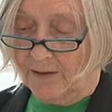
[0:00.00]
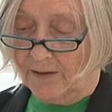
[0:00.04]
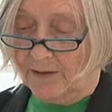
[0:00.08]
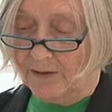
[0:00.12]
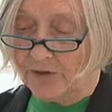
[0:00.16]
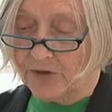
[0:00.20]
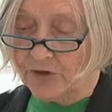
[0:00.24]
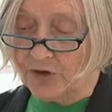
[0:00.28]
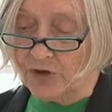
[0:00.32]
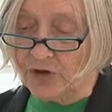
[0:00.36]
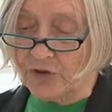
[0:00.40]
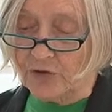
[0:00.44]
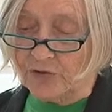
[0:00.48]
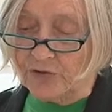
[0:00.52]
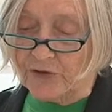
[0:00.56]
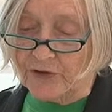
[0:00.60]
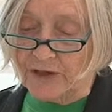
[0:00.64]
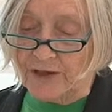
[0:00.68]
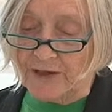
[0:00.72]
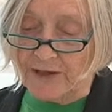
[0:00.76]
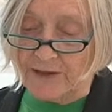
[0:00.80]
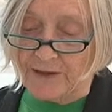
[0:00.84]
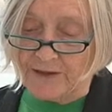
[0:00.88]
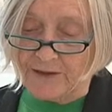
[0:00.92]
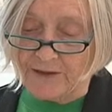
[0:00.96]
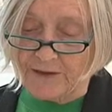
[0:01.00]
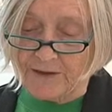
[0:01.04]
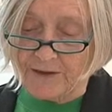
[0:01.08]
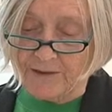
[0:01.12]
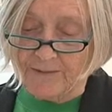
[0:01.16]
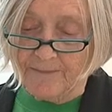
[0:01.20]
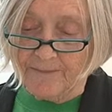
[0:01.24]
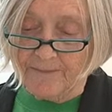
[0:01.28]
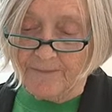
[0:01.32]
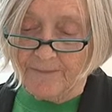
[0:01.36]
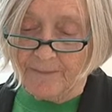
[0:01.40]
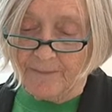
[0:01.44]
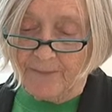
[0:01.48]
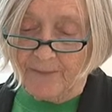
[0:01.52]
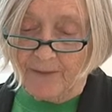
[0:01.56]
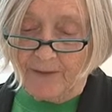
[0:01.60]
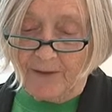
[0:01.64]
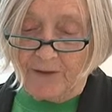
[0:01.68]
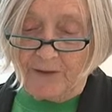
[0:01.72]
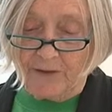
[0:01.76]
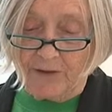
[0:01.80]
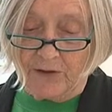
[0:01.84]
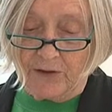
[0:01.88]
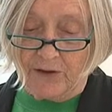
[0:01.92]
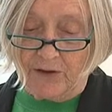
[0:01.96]
The truth is
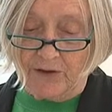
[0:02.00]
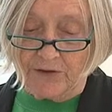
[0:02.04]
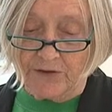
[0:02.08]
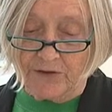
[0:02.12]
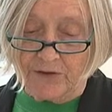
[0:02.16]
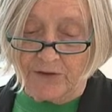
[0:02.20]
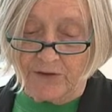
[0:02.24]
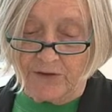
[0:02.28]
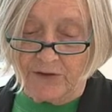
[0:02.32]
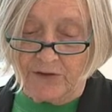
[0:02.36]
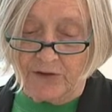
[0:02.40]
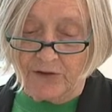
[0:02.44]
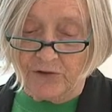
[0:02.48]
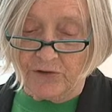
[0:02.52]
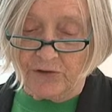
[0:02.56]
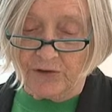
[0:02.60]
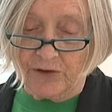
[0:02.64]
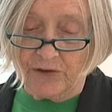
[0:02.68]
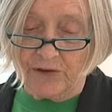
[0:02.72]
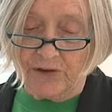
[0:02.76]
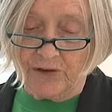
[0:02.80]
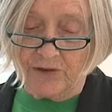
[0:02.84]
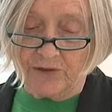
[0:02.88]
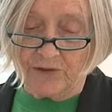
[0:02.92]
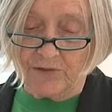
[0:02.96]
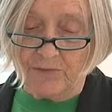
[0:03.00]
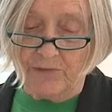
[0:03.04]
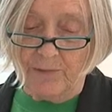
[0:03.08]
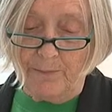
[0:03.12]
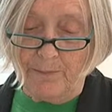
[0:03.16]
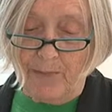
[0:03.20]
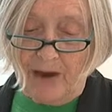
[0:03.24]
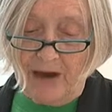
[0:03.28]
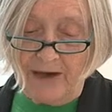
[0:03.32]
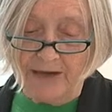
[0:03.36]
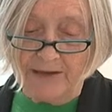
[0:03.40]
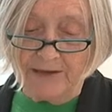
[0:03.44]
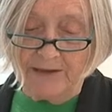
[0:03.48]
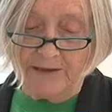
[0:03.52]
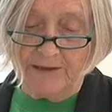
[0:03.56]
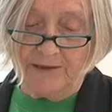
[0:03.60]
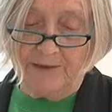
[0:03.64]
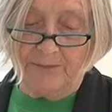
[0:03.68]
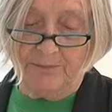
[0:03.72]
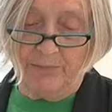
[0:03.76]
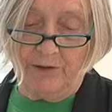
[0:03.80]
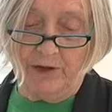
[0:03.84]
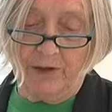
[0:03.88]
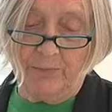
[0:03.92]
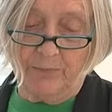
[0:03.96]
that the Constitution has reminded
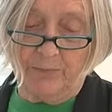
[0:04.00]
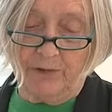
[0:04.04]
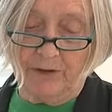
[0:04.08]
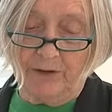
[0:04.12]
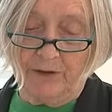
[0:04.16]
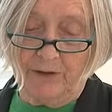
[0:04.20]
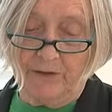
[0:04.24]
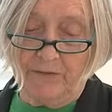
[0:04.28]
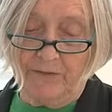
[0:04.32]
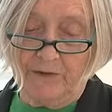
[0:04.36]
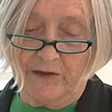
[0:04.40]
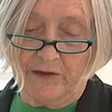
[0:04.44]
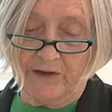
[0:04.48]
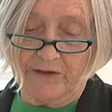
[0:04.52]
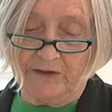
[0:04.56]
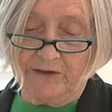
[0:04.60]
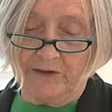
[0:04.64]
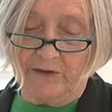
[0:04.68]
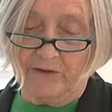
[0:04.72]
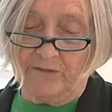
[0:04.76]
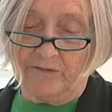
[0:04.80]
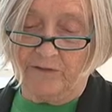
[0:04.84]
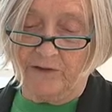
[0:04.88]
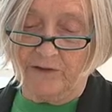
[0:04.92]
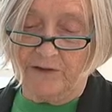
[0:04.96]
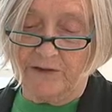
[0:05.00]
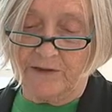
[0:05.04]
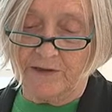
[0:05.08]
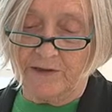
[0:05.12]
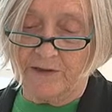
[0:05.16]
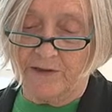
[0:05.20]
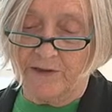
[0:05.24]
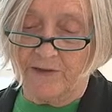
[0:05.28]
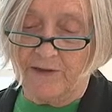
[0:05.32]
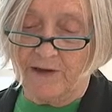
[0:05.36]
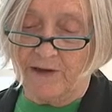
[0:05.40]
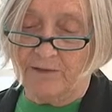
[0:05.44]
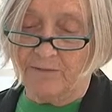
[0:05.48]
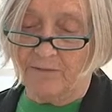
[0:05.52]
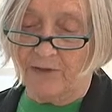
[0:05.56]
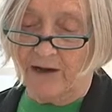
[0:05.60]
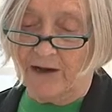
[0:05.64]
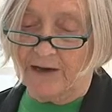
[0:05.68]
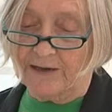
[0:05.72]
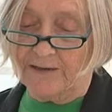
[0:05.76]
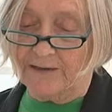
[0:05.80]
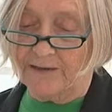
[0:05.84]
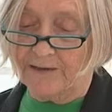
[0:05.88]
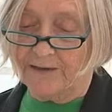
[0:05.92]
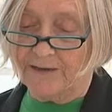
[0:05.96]
people of their sovereignty and their
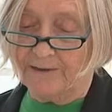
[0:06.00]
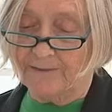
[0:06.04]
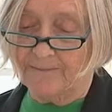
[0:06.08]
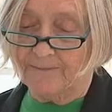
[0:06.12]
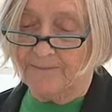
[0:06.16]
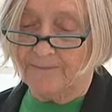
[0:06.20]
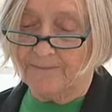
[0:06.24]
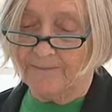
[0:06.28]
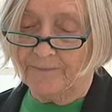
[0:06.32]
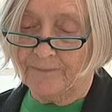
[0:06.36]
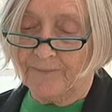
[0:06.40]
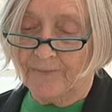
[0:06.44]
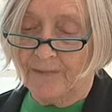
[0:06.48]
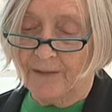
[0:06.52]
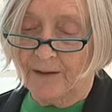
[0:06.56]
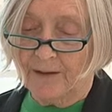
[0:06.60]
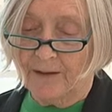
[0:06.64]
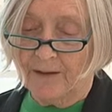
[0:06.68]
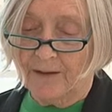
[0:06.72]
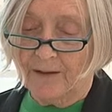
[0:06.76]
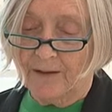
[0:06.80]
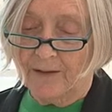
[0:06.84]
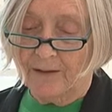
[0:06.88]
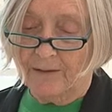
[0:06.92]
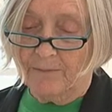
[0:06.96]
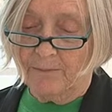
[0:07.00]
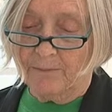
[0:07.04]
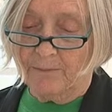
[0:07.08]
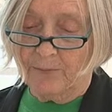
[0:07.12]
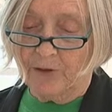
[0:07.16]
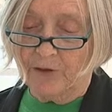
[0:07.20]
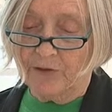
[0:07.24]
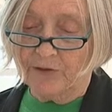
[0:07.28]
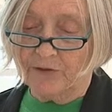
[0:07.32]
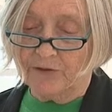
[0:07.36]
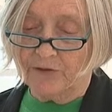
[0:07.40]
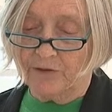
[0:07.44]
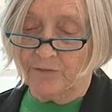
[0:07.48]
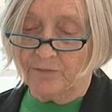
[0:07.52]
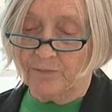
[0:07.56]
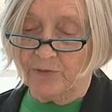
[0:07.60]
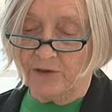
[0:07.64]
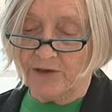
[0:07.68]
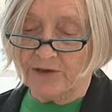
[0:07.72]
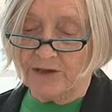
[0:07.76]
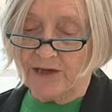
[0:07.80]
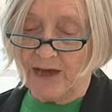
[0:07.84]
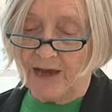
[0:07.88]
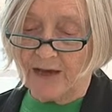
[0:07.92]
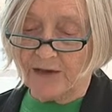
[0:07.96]
rights, both of
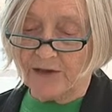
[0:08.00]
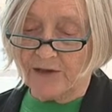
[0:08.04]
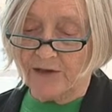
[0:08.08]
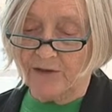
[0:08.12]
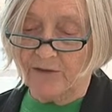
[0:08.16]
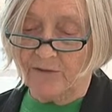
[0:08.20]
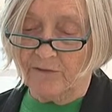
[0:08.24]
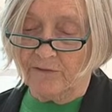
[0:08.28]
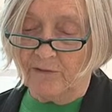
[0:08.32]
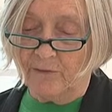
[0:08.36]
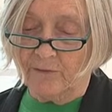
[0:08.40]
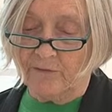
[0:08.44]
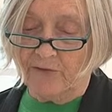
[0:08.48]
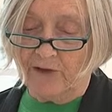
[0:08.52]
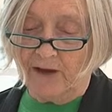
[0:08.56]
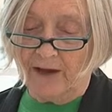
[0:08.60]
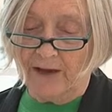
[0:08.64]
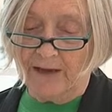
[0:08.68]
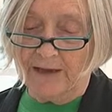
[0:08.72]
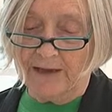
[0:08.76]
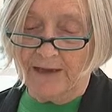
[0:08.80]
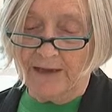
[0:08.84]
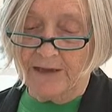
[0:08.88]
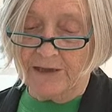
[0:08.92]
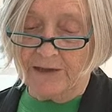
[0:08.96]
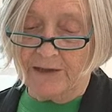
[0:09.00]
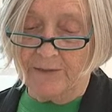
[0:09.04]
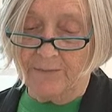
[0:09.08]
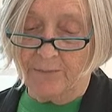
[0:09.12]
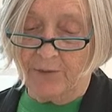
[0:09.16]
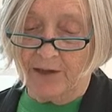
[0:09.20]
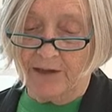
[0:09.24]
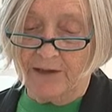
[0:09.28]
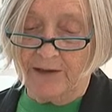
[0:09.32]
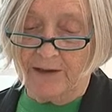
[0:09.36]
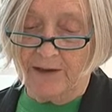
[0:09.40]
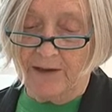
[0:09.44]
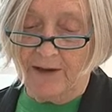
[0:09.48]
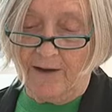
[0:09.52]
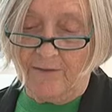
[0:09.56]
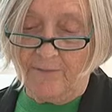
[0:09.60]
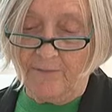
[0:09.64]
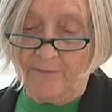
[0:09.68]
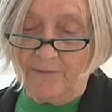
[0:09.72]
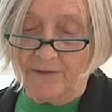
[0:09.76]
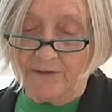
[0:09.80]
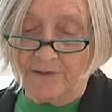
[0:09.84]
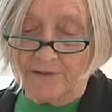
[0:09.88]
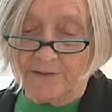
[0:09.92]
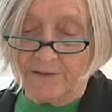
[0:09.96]
protection from violation by the
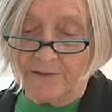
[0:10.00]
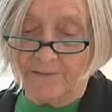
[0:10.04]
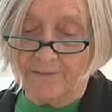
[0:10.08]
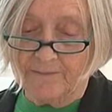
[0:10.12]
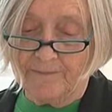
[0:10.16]
government